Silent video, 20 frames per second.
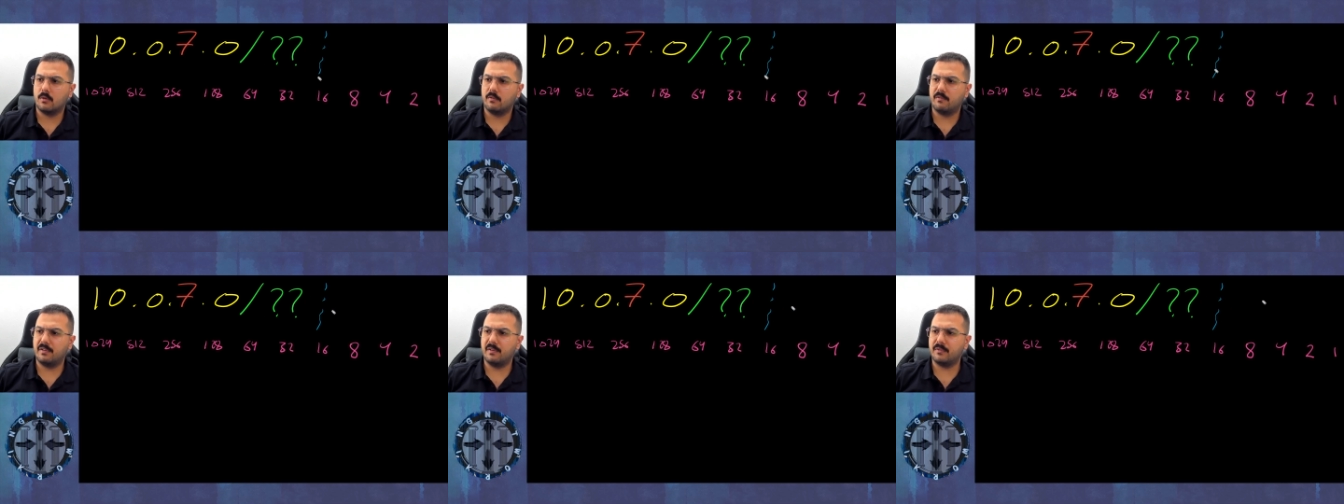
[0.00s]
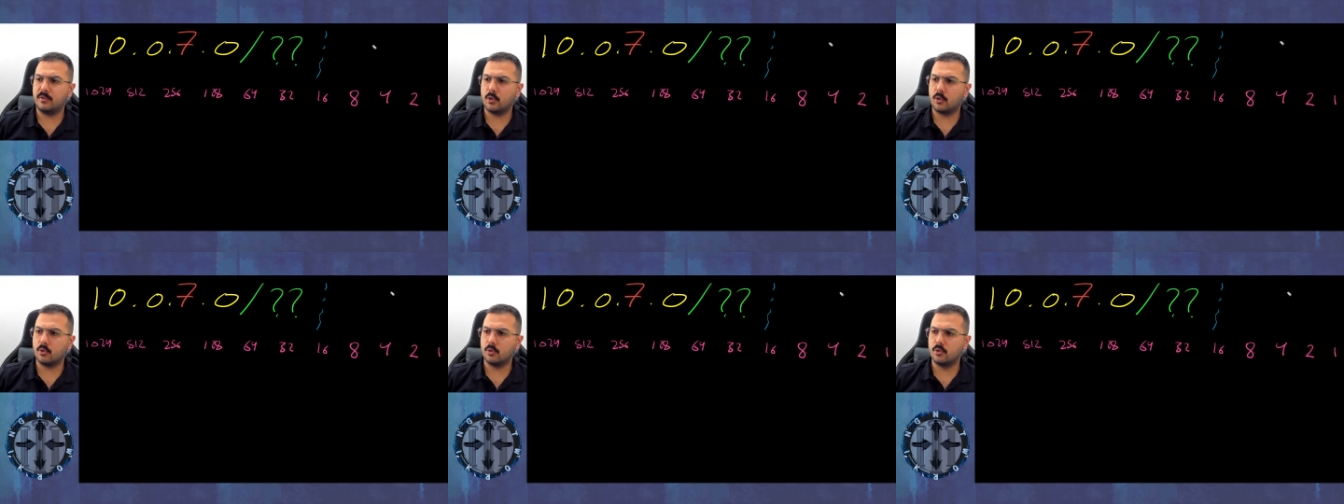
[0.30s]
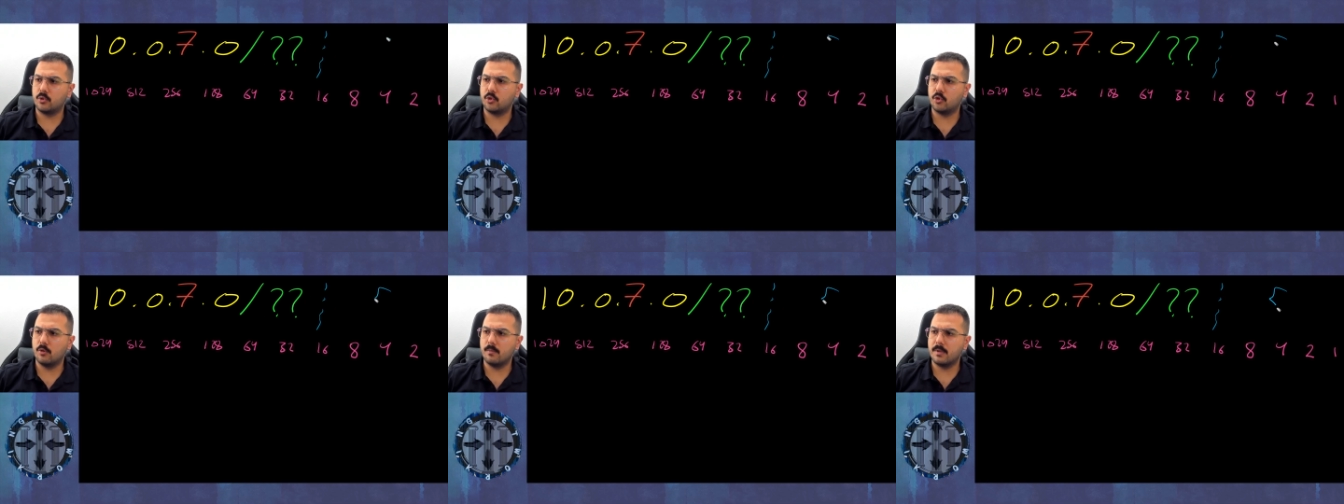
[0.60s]
50
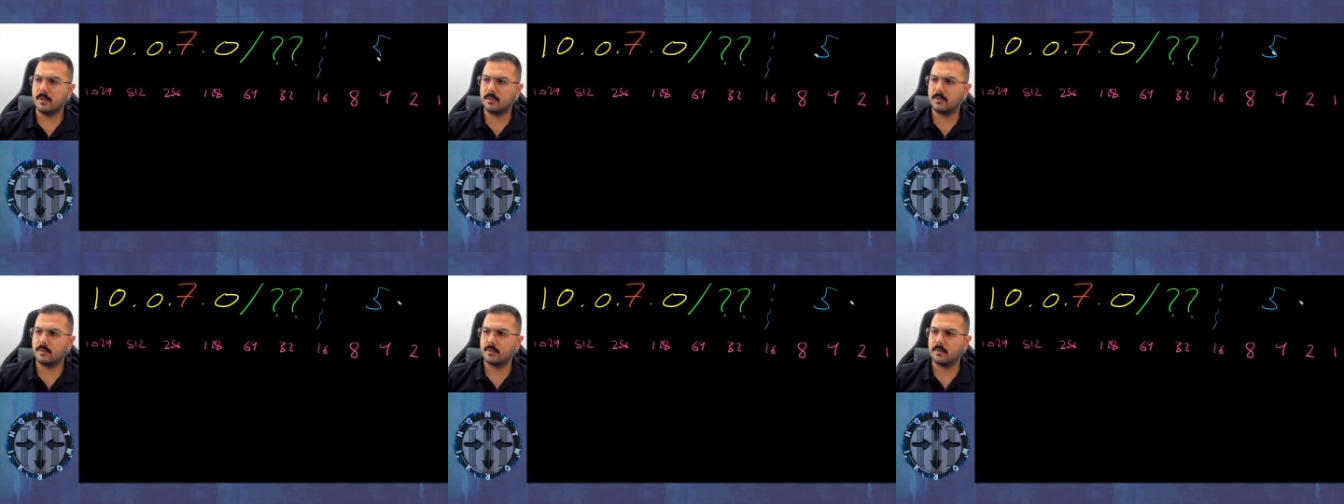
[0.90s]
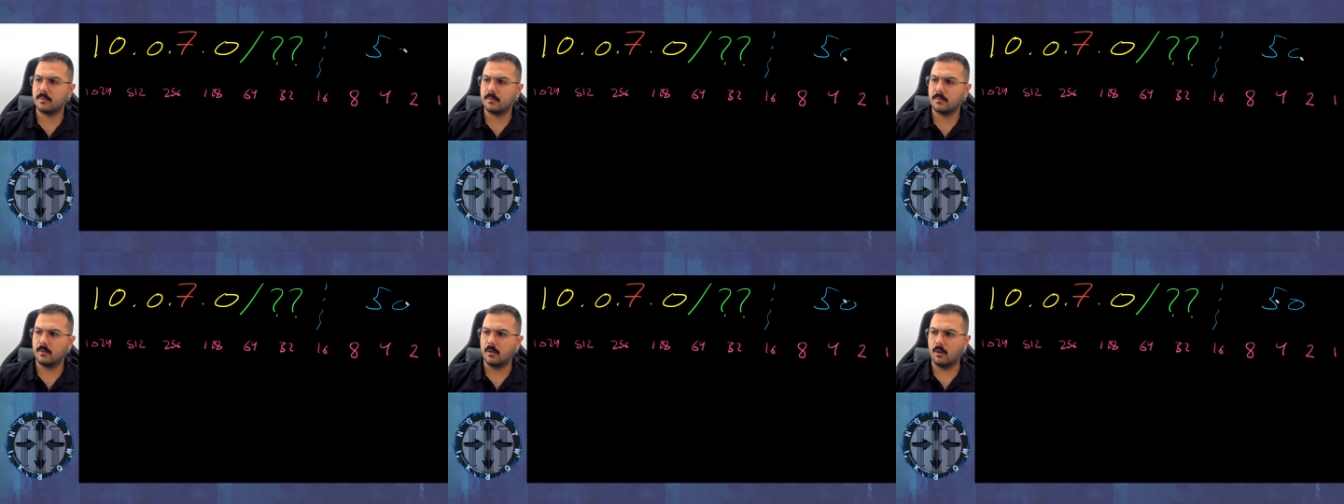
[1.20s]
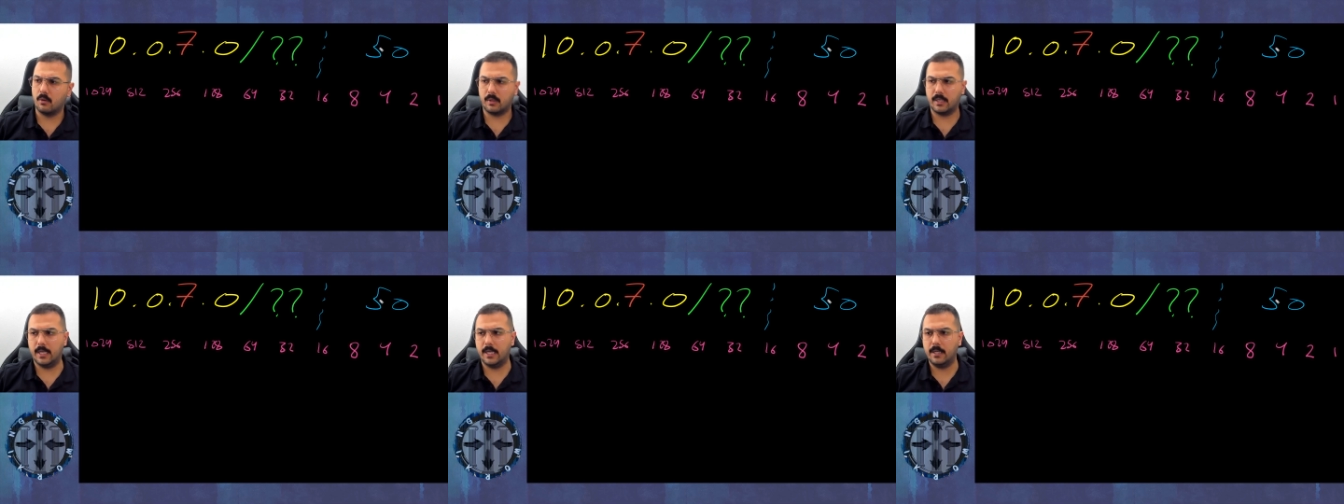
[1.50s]
consumers,
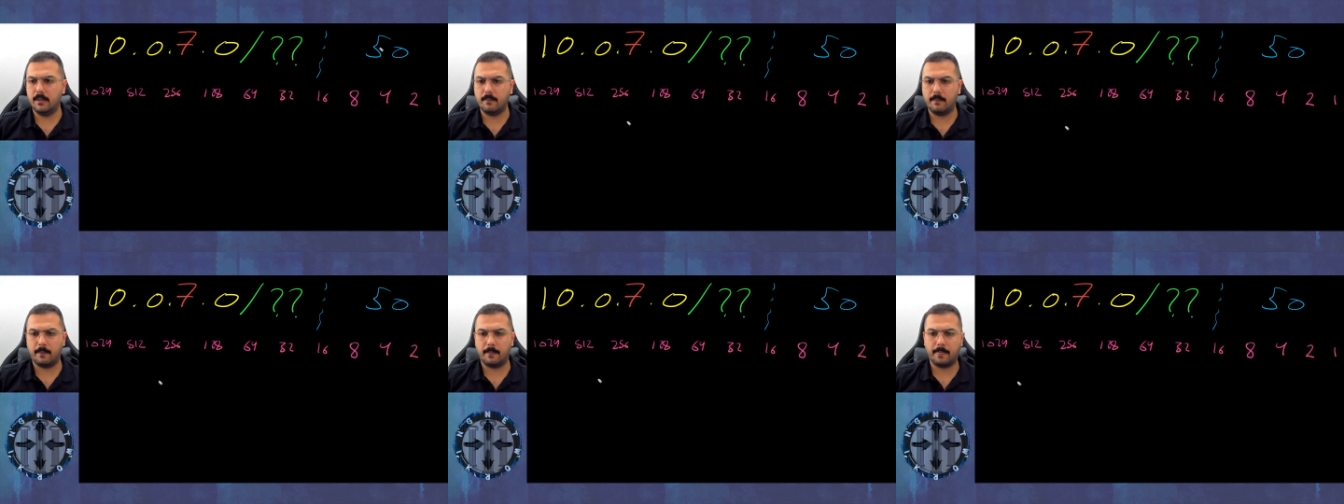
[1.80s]
okay?